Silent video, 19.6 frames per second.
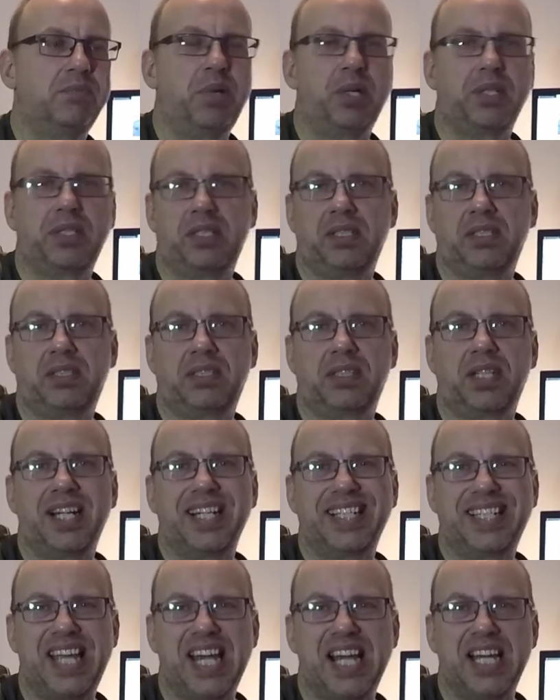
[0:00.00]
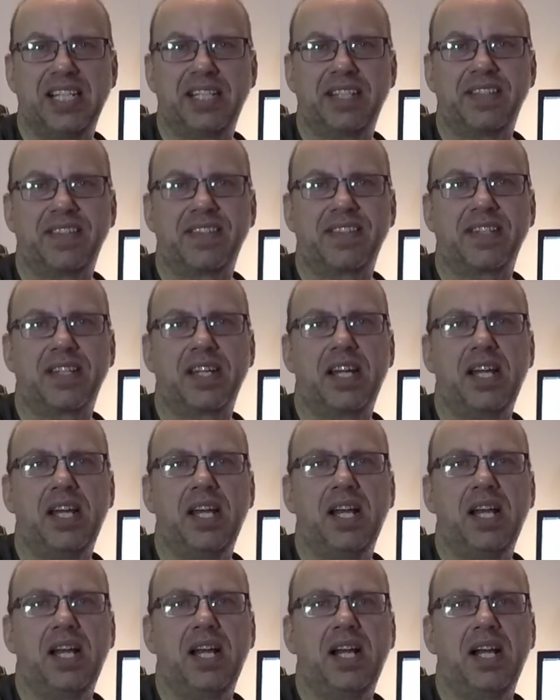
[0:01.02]
bottles, cans,
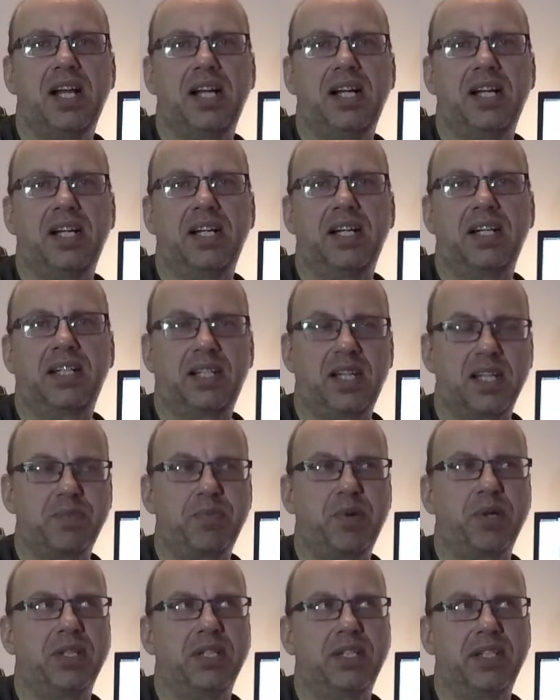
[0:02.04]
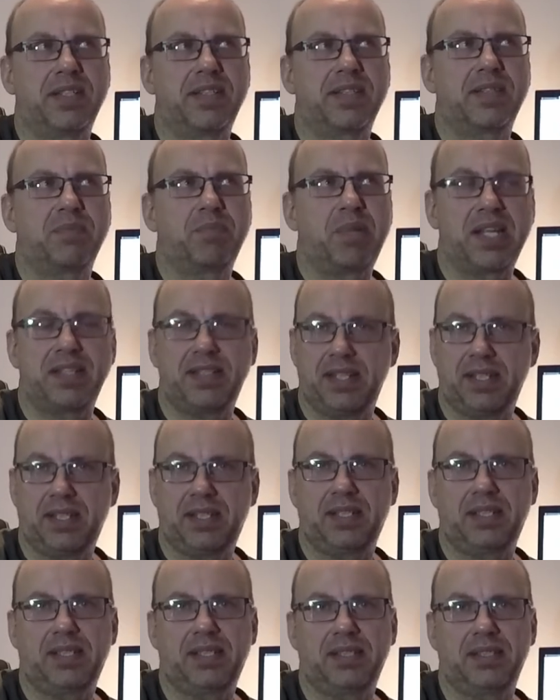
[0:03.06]
glass bottles,
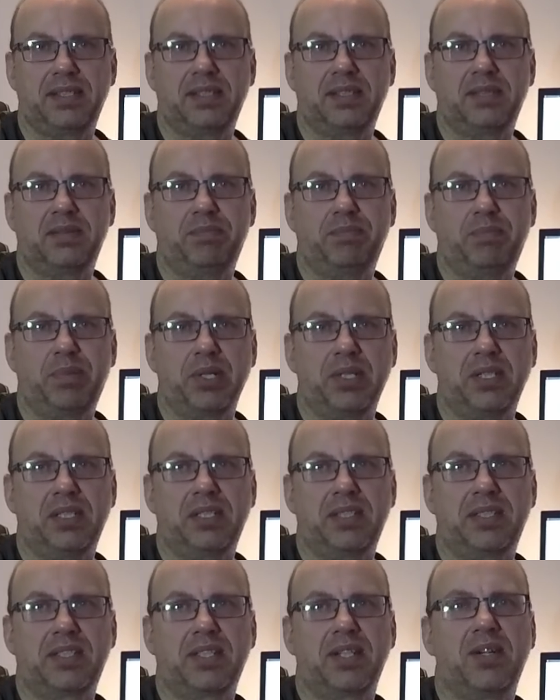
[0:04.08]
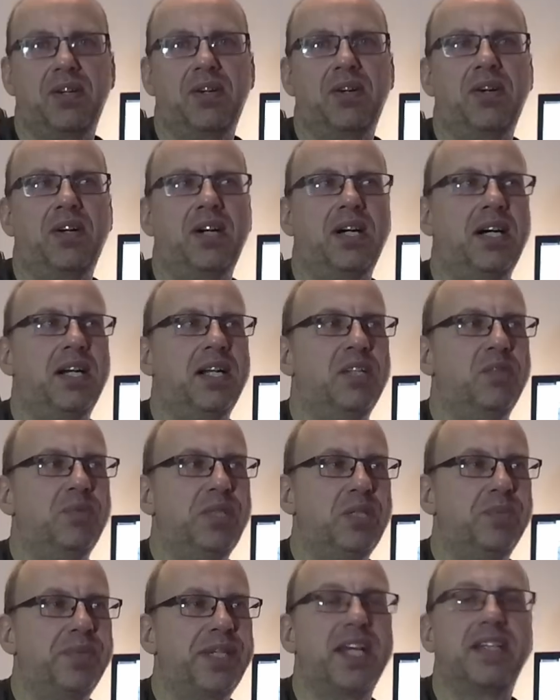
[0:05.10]
plastic bottles, or
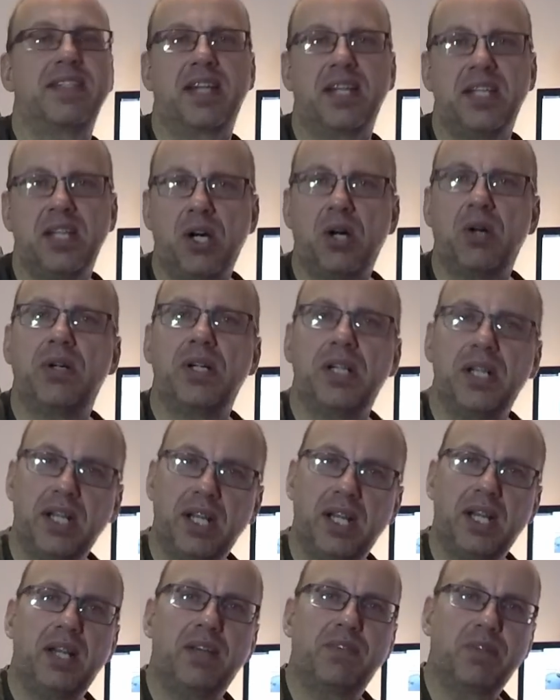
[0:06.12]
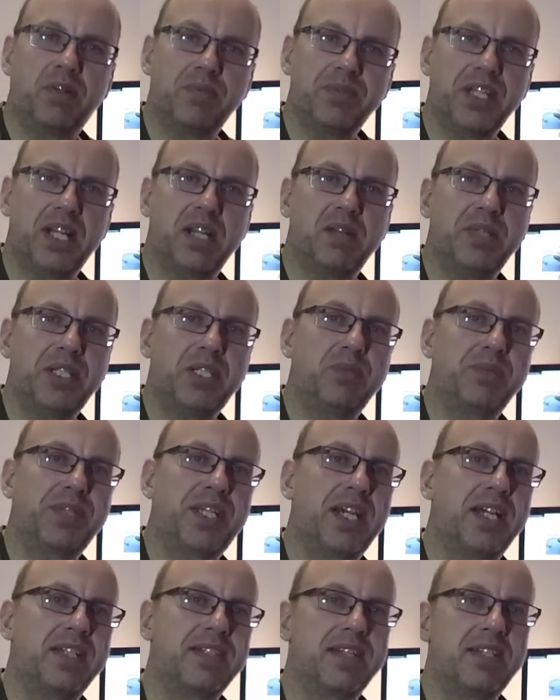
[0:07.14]
aluminium cans. I know from the aluminium
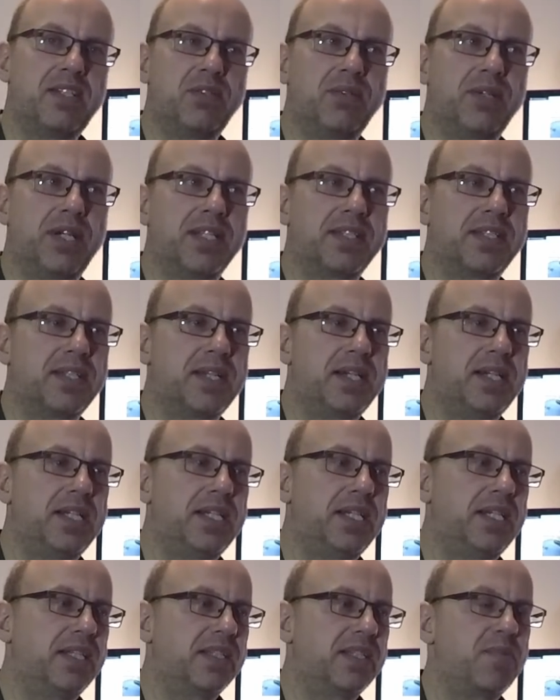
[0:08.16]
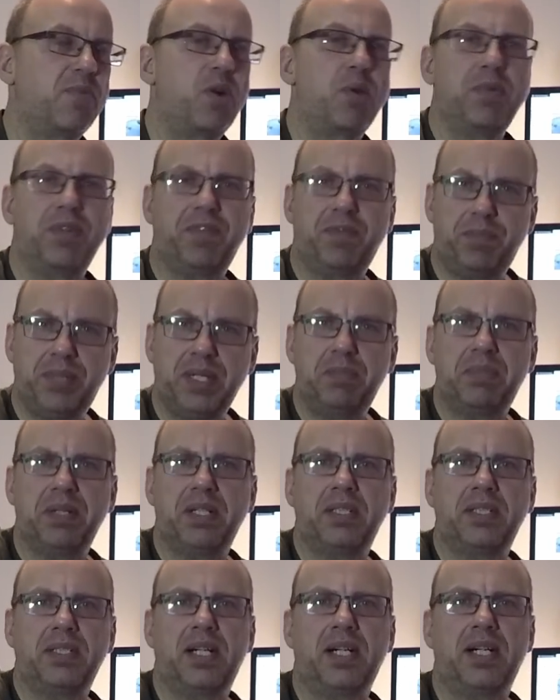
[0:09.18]
cans in the US, some homeless
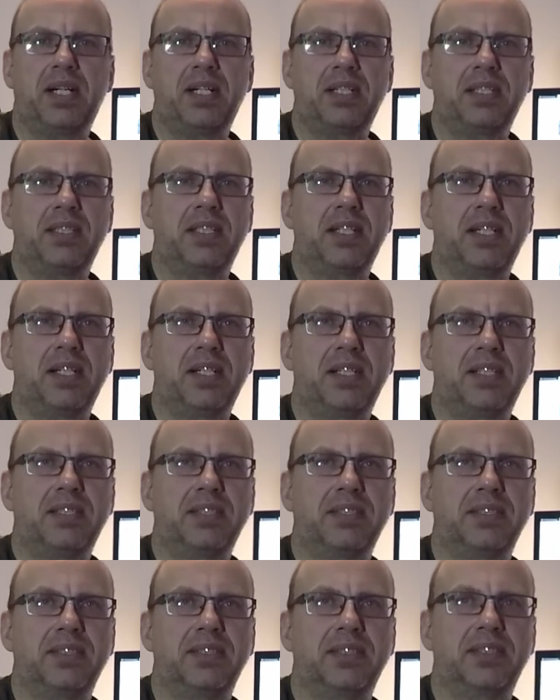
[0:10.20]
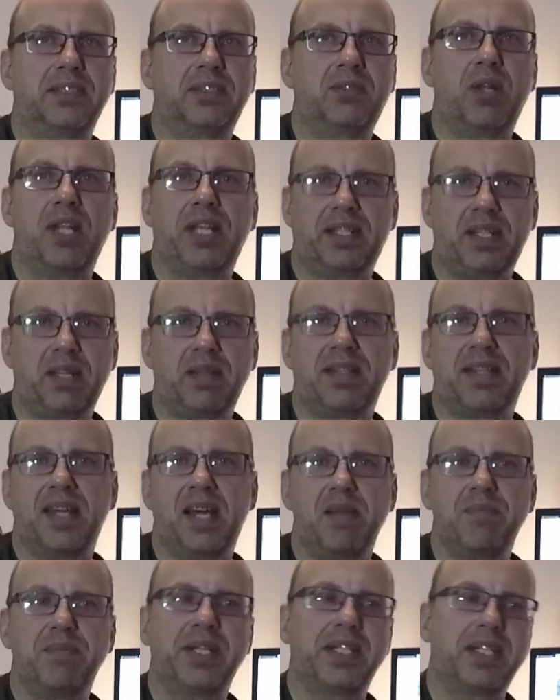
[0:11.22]
people are collecting
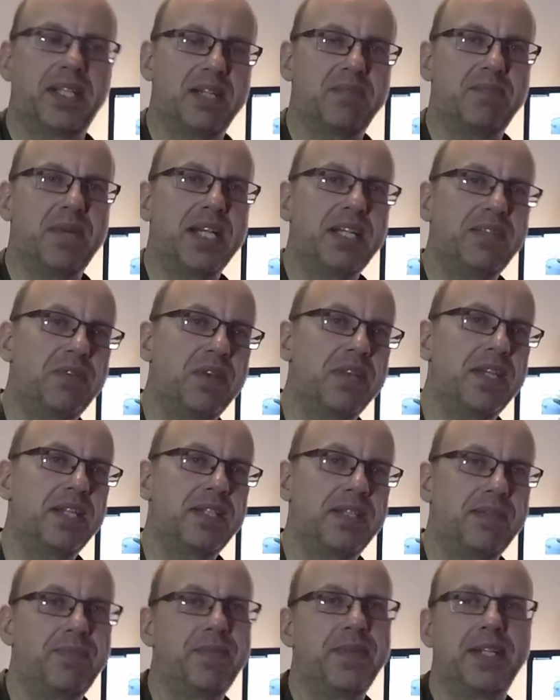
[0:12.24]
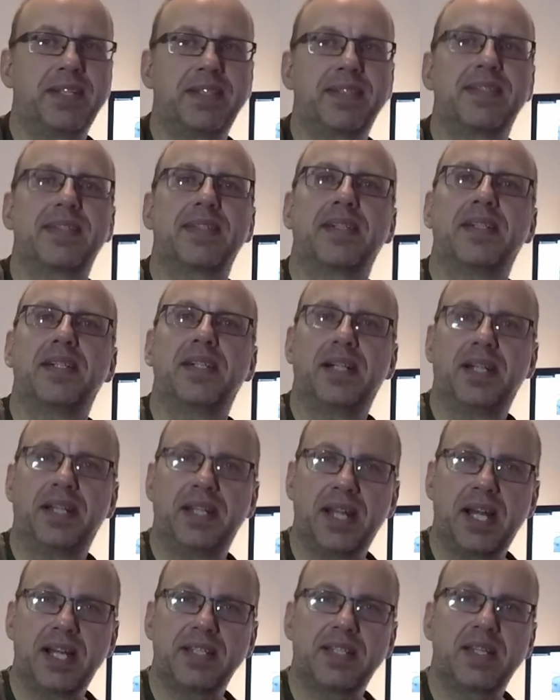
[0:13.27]
them and get money for that. That's
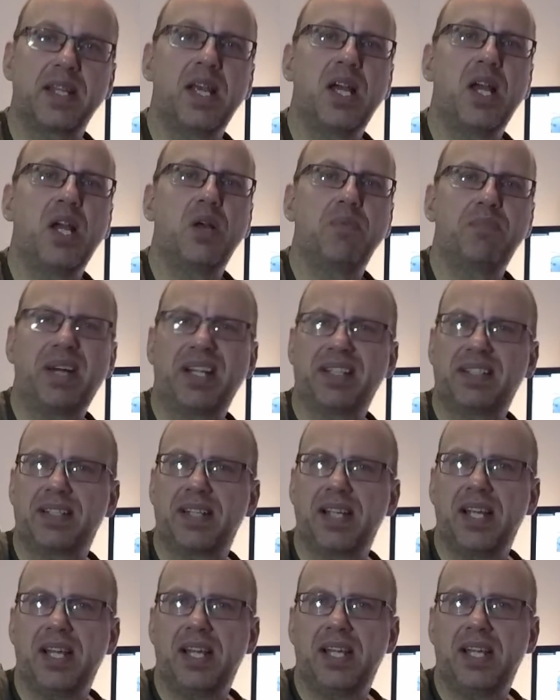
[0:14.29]
nice. But